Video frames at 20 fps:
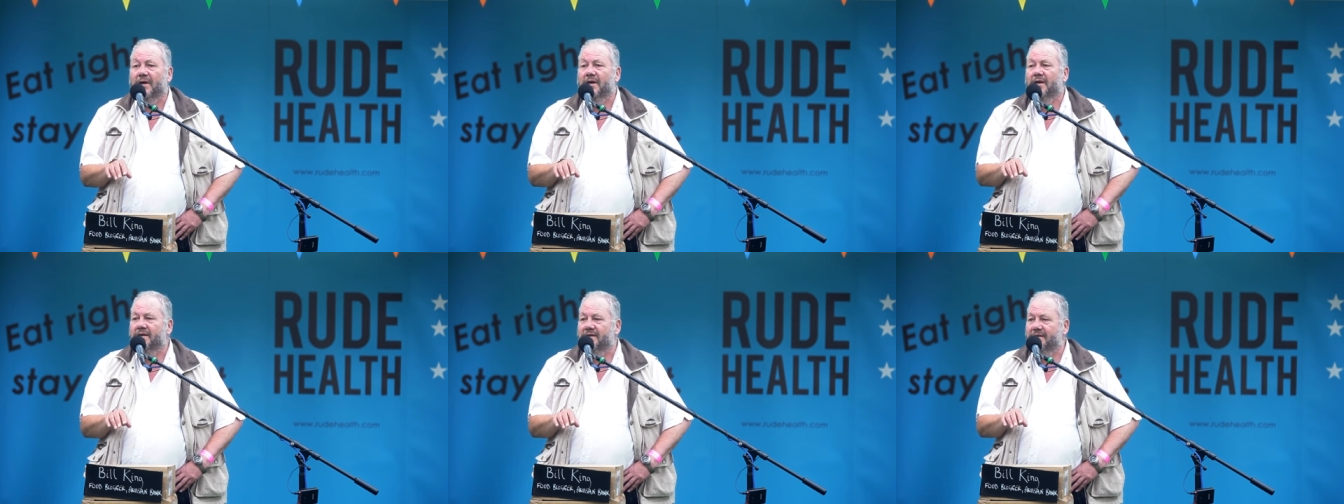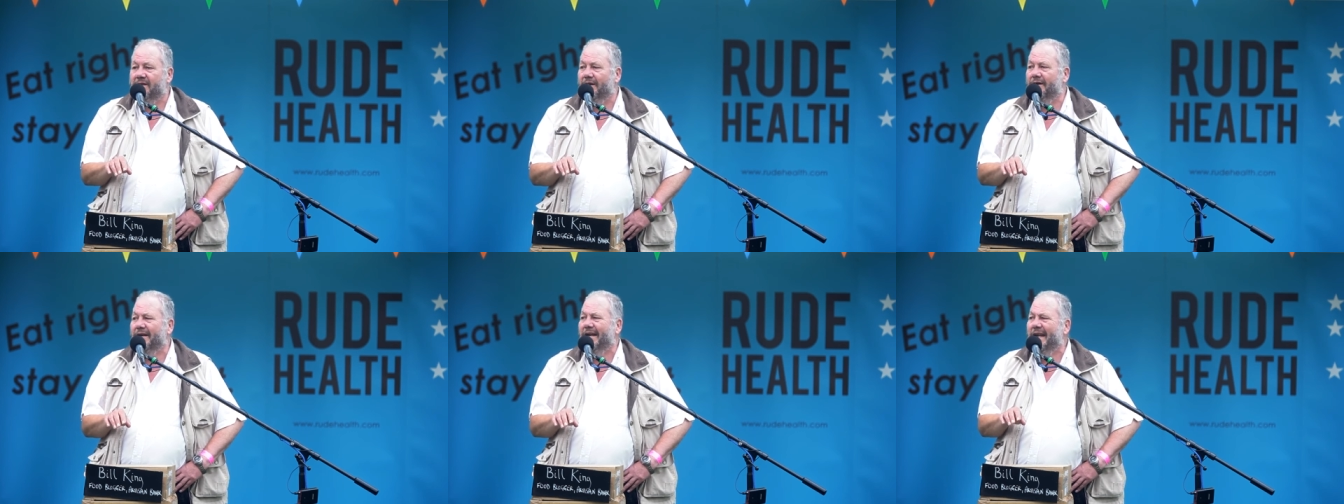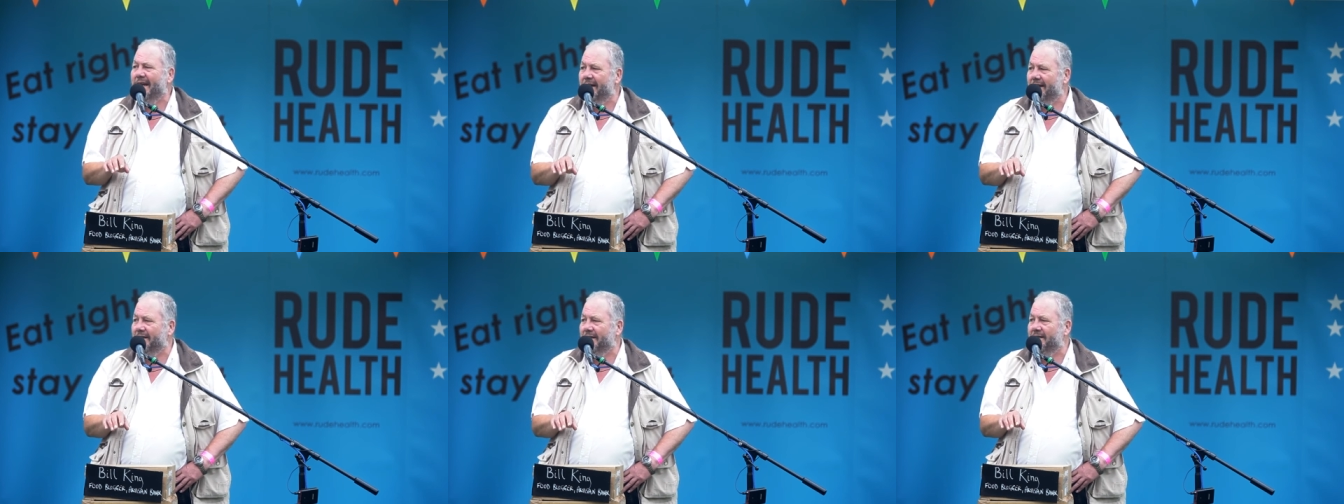start
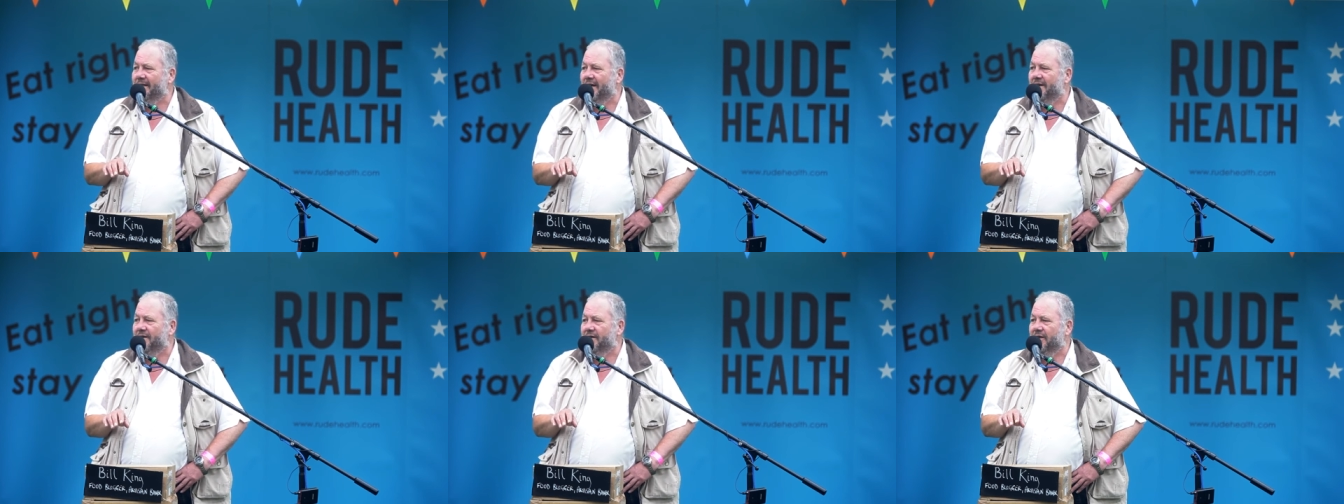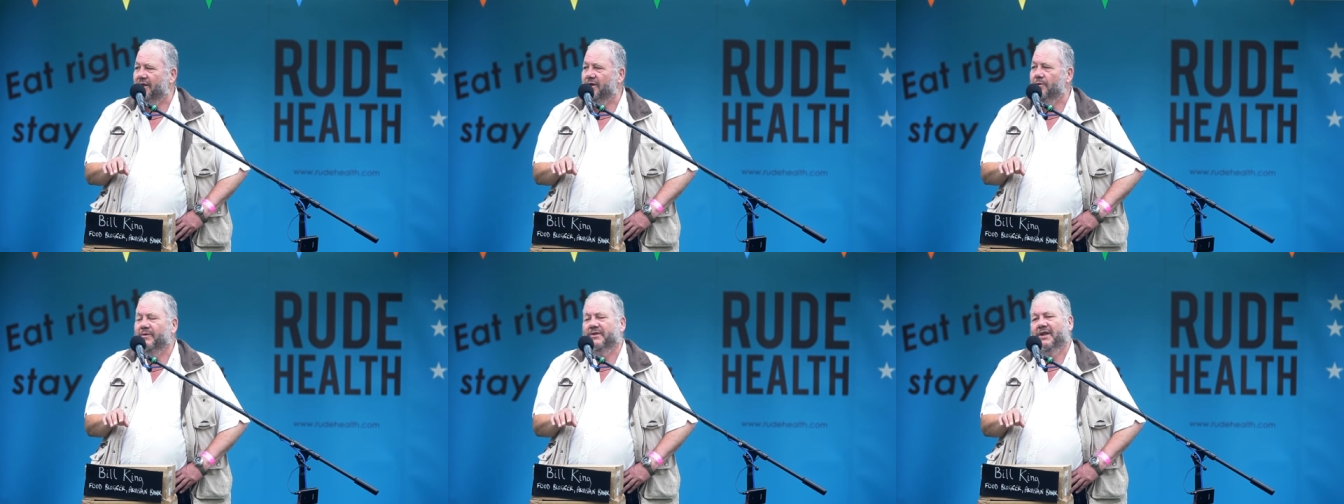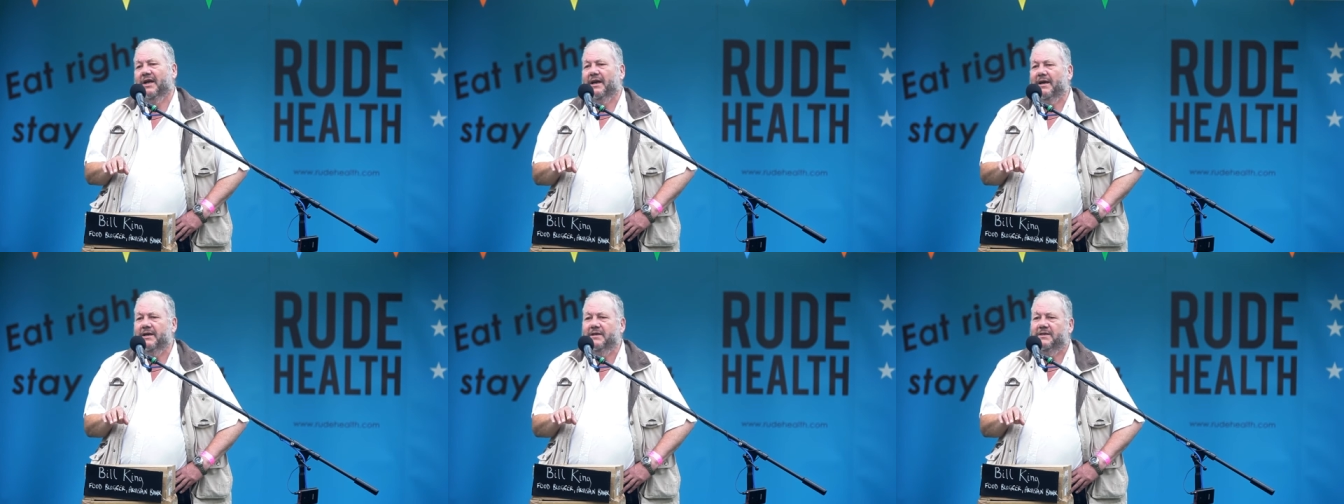inundating you with
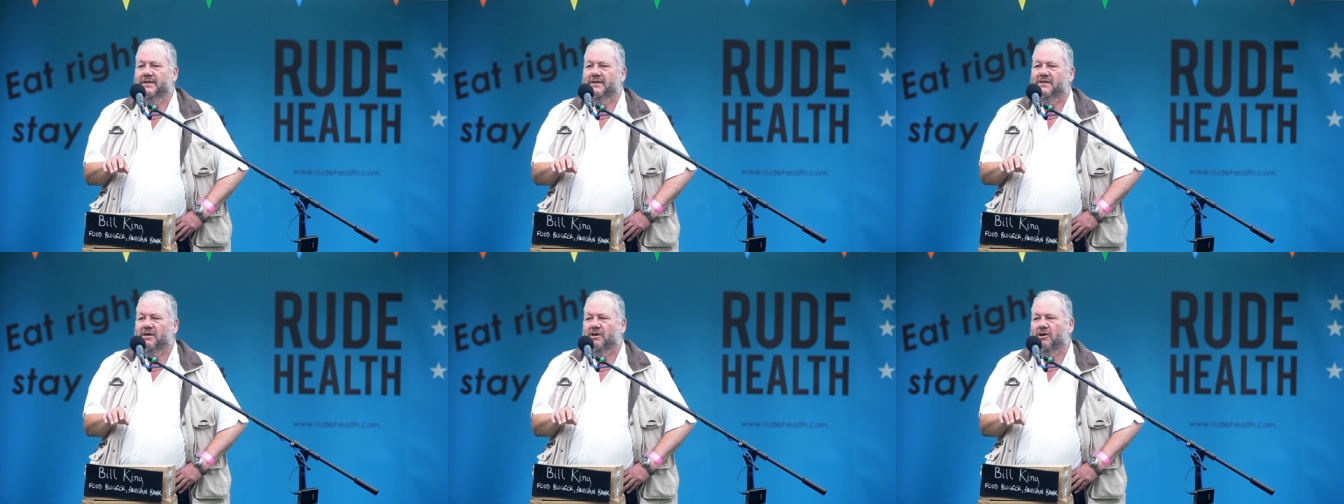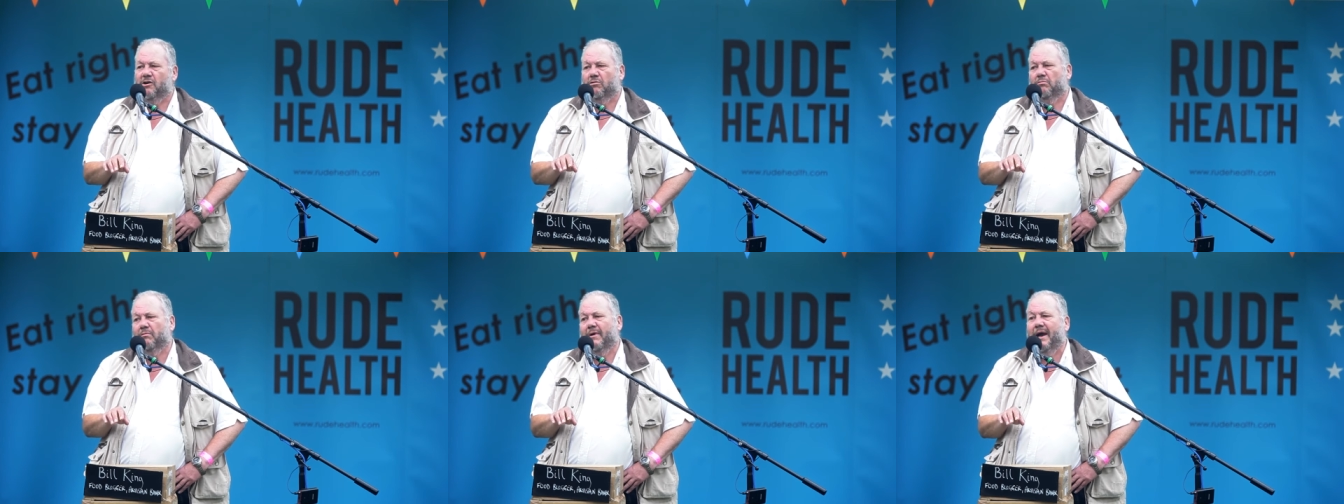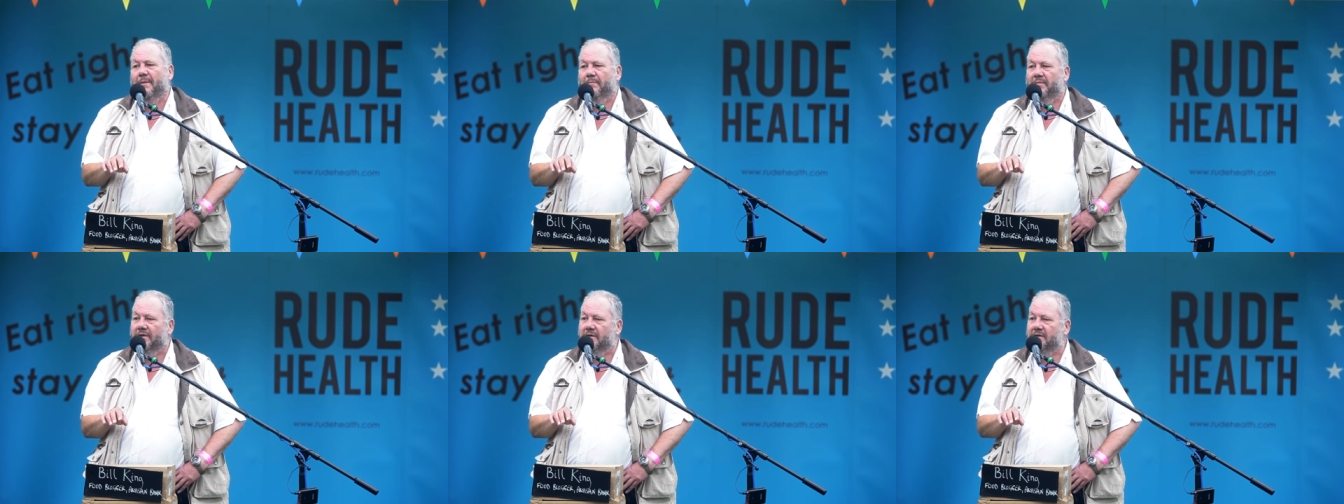the latest
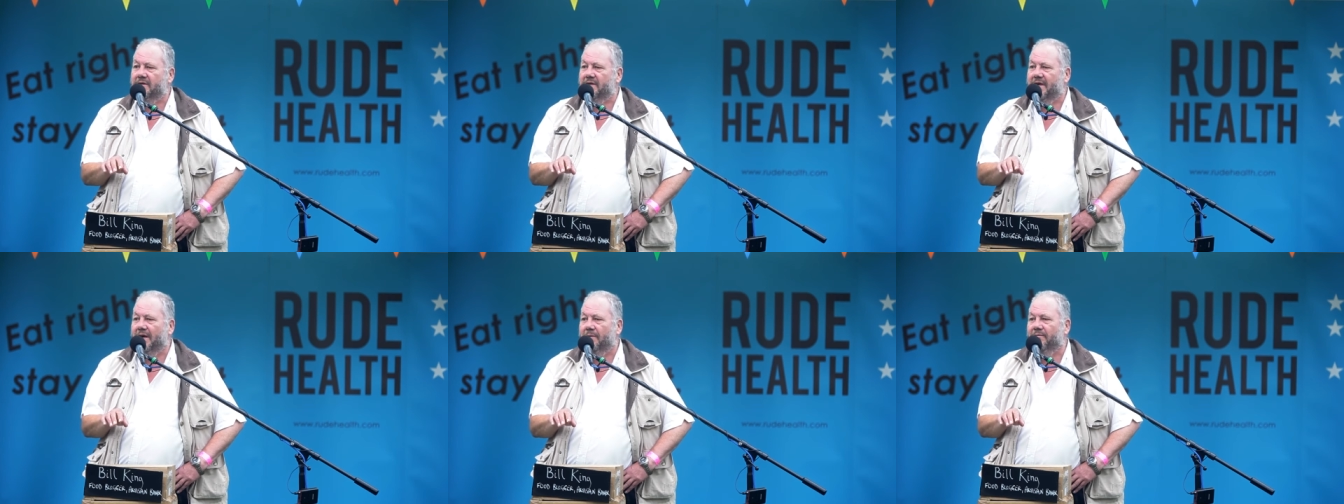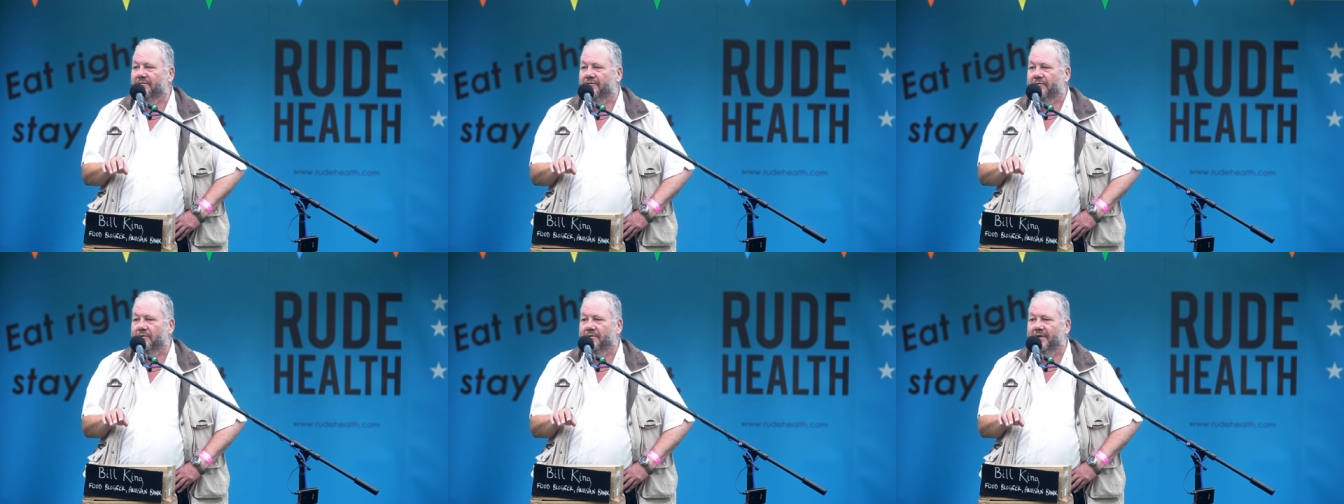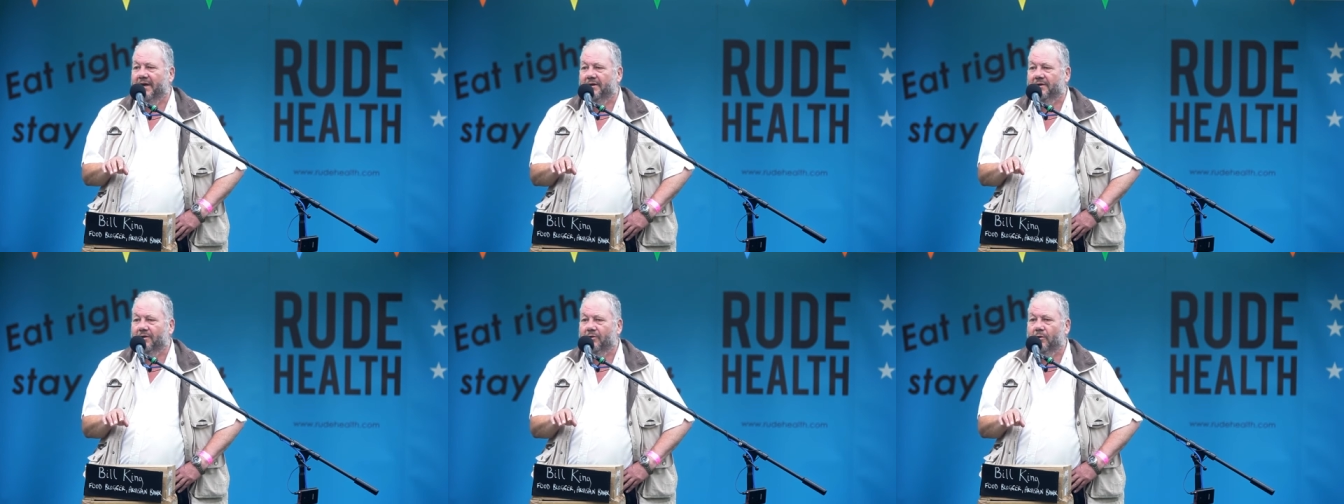crap that's come through
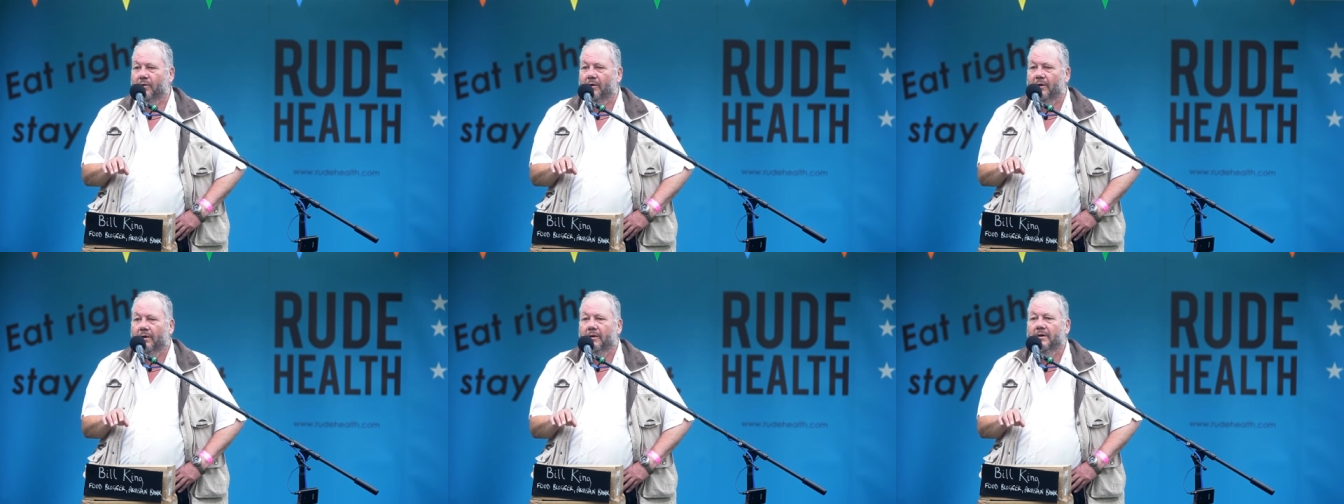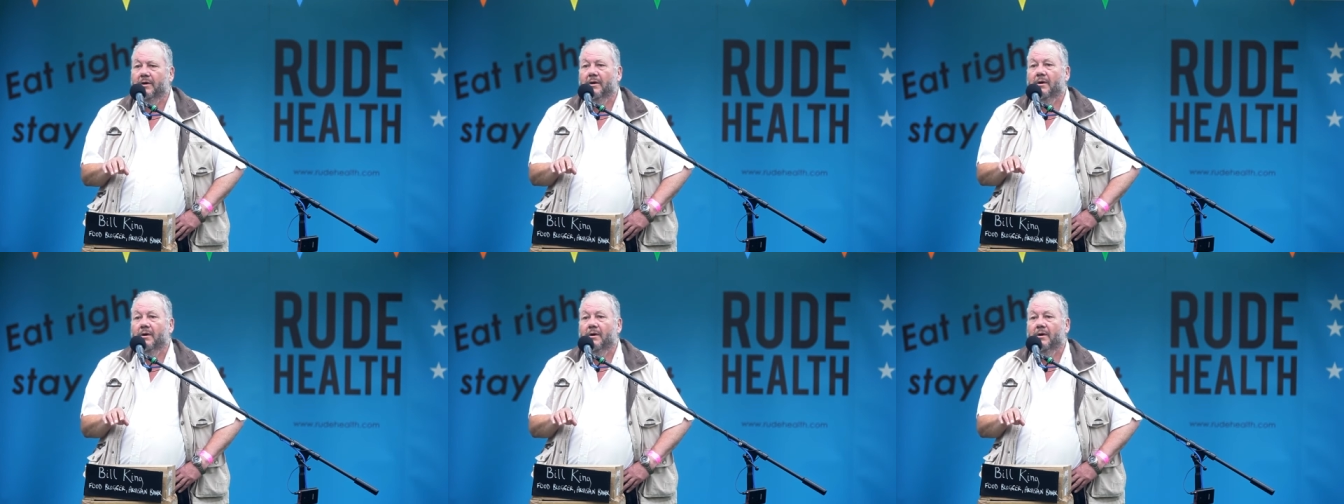their door.